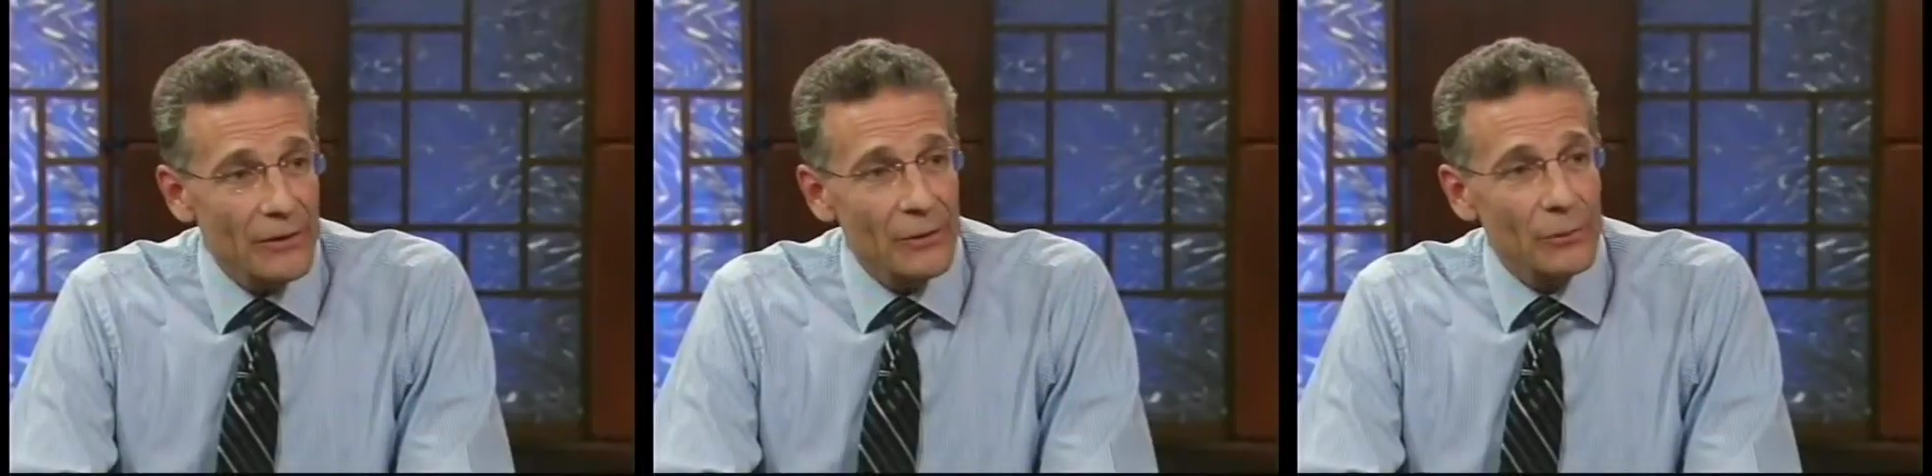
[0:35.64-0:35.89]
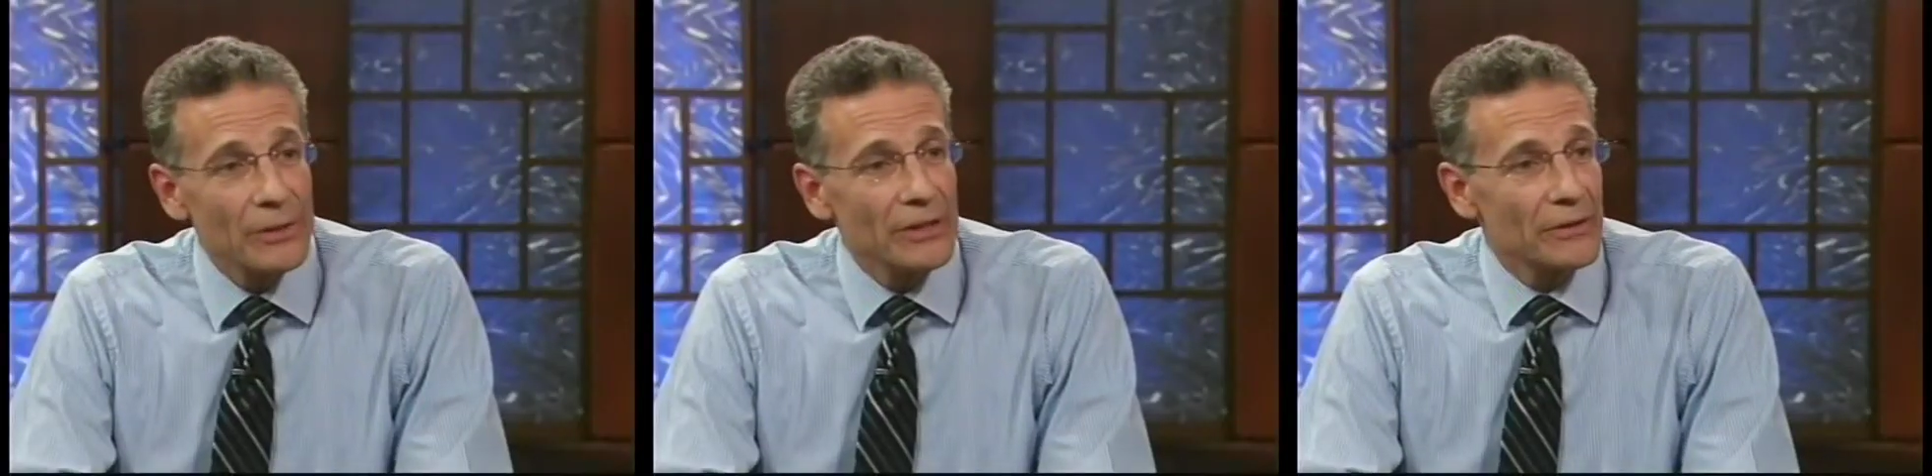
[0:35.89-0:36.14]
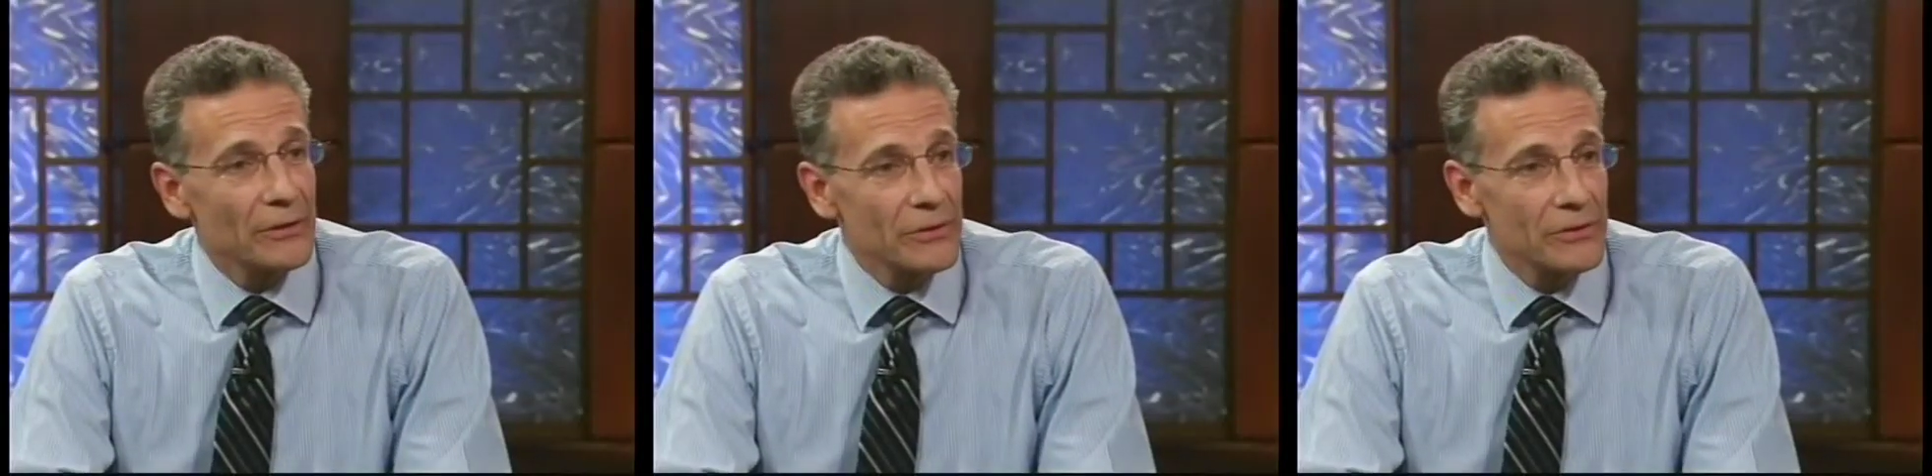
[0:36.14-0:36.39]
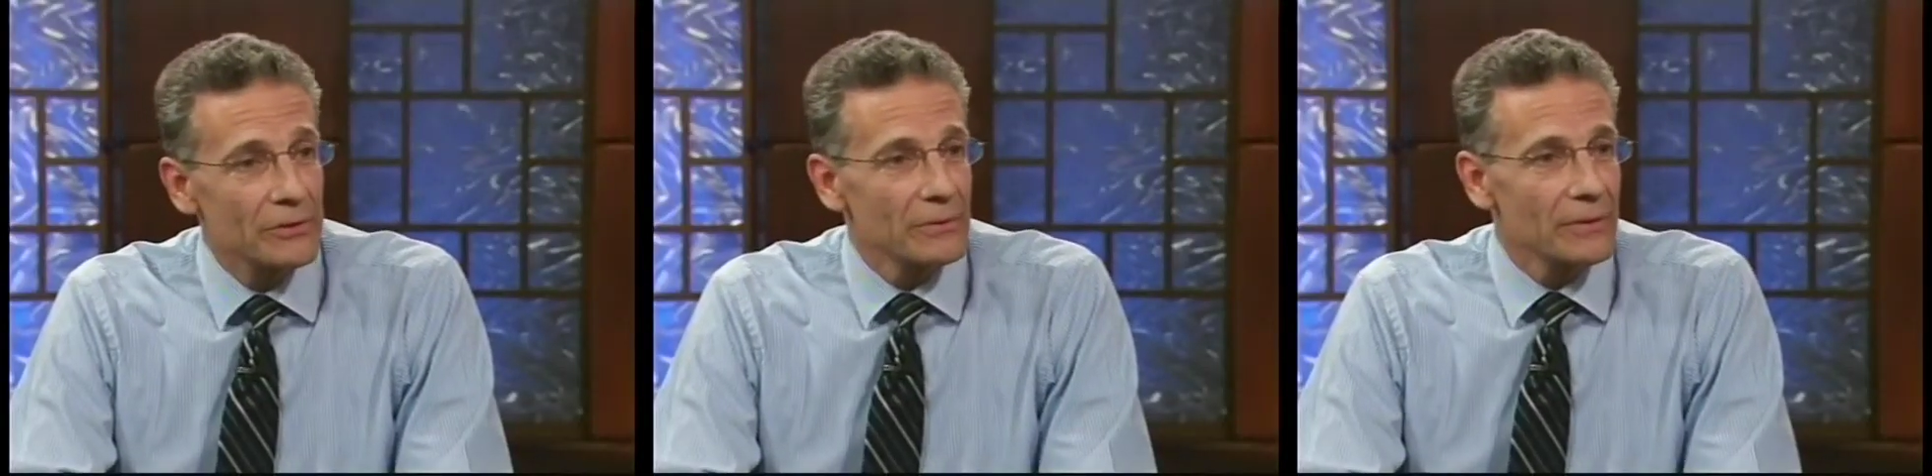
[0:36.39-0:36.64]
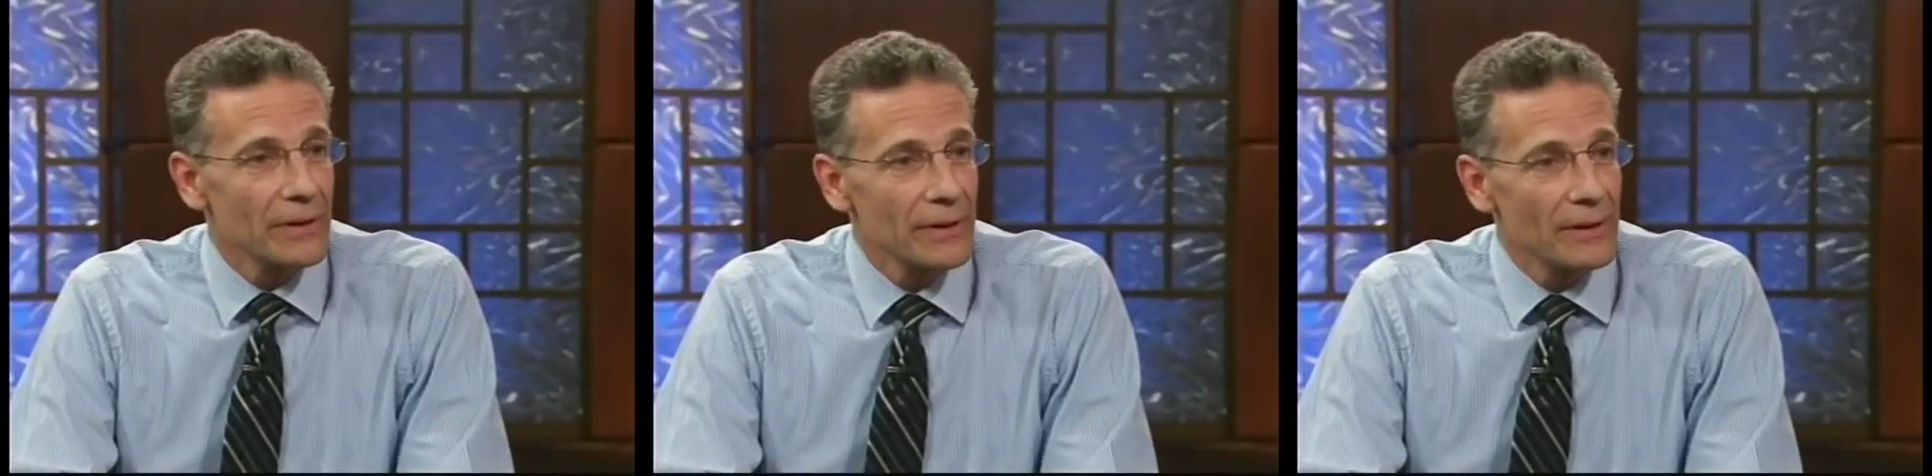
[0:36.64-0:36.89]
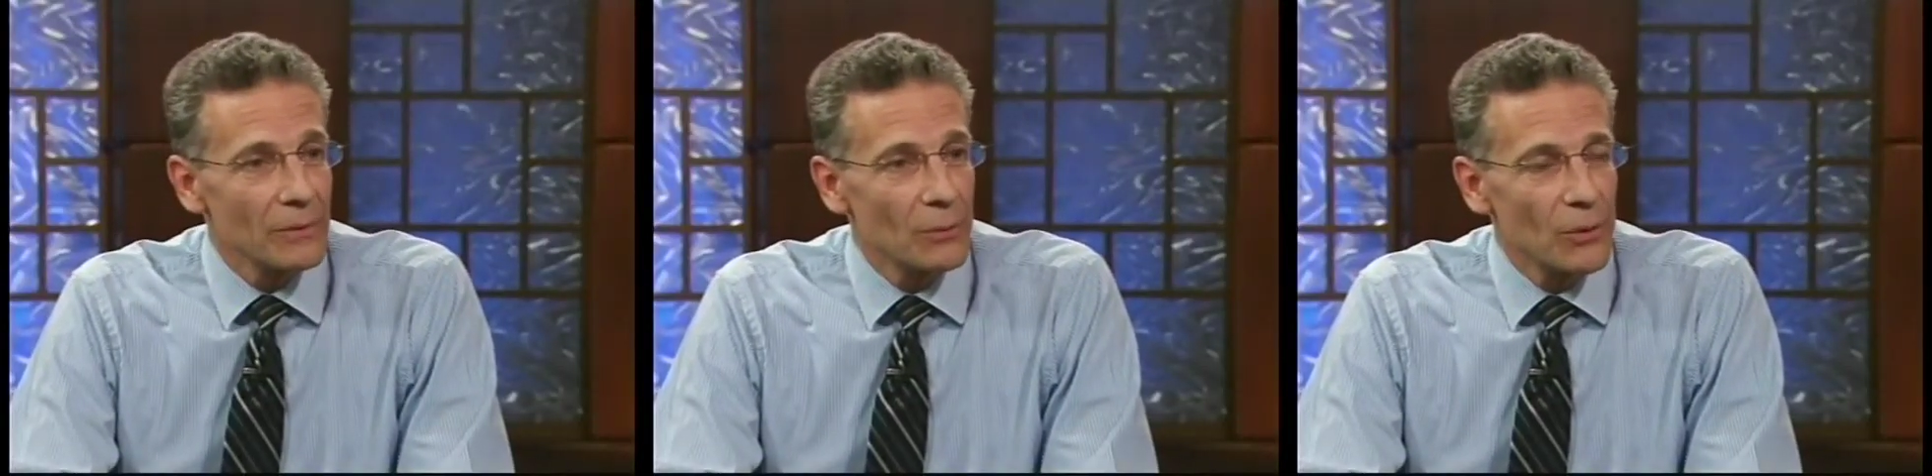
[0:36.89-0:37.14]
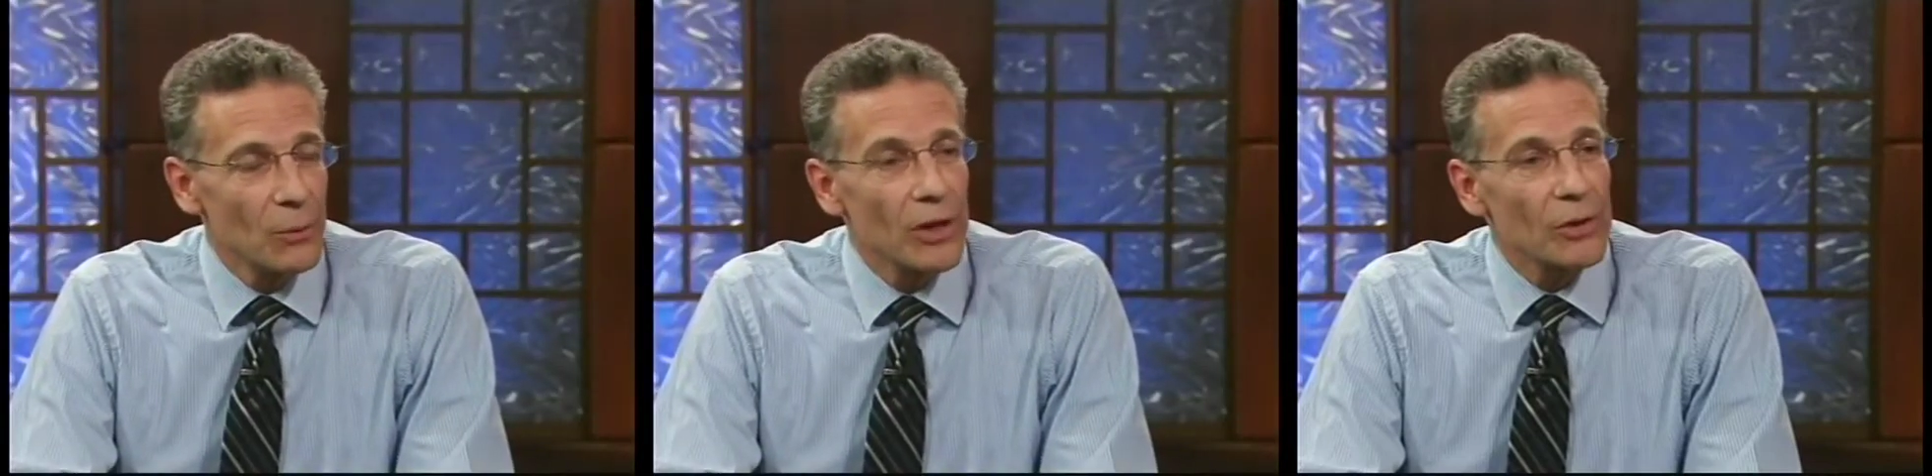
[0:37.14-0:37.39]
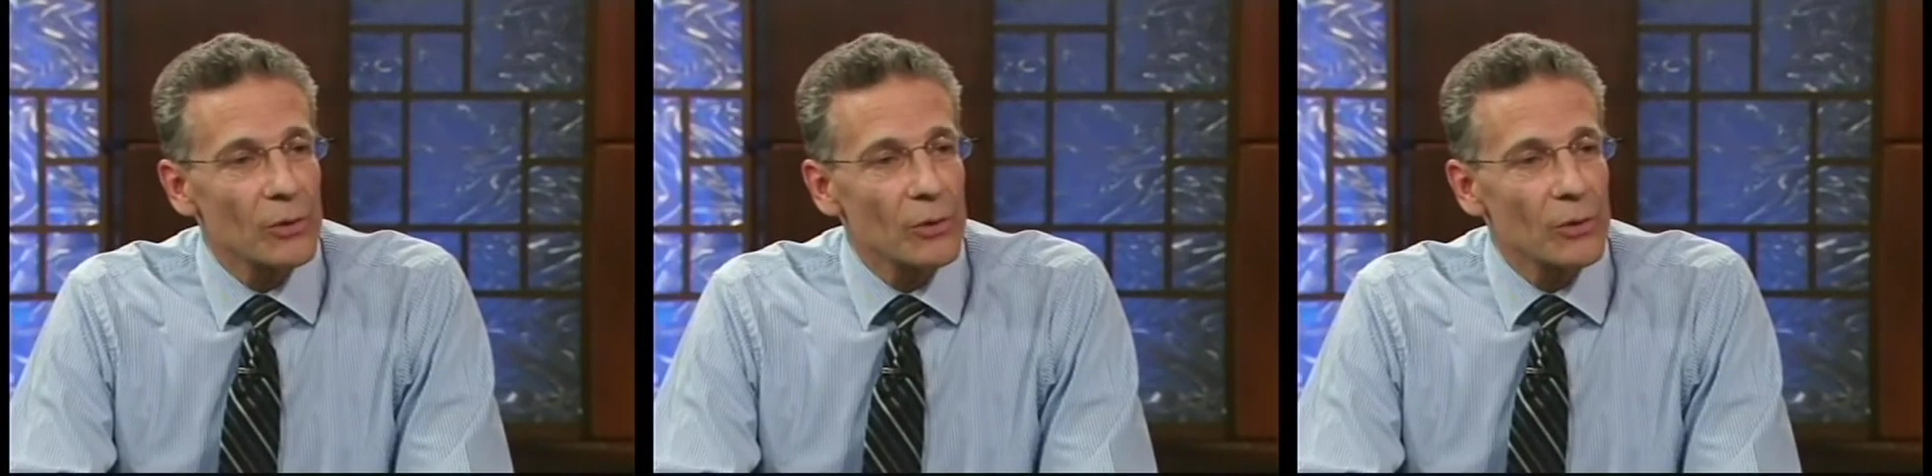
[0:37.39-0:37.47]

3 years. We work